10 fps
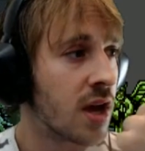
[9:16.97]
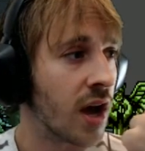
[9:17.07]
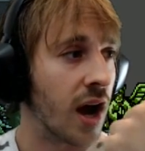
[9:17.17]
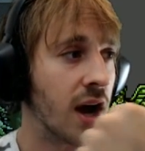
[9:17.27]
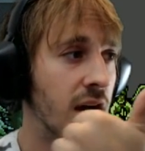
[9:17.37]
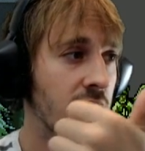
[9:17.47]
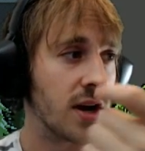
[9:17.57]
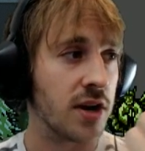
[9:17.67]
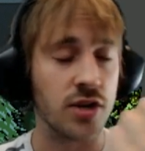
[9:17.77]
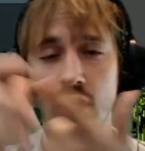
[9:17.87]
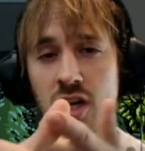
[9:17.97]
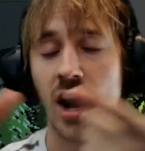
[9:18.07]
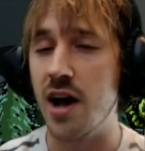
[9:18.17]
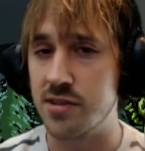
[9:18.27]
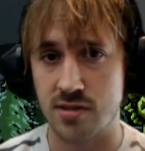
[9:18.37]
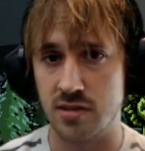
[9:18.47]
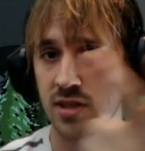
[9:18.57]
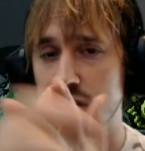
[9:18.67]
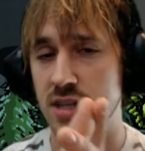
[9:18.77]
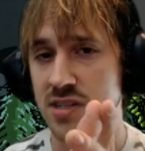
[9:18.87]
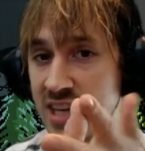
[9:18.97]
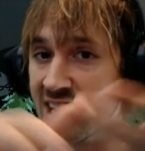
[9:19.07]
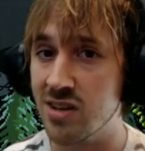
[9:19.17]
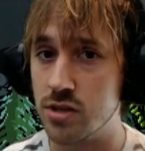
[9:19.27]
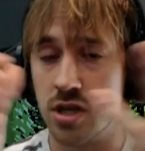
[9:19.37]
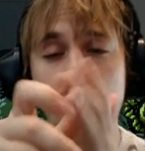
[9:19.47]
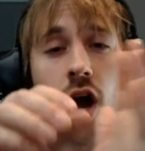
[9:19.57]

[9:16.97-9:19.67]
the cost, the skills,